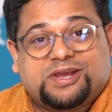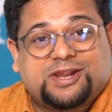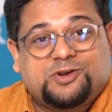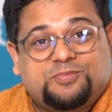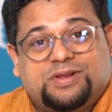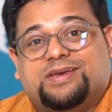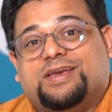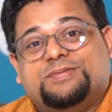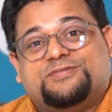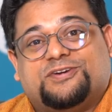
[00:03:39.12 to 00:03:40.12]
I get to play
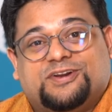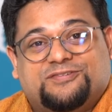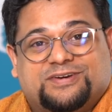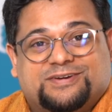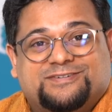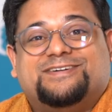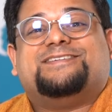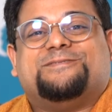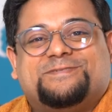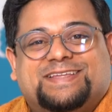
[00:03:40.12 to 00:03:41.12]
games for a living.
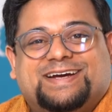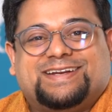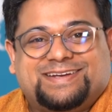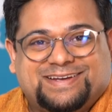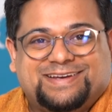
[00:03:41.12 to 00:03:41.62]
What's up with that?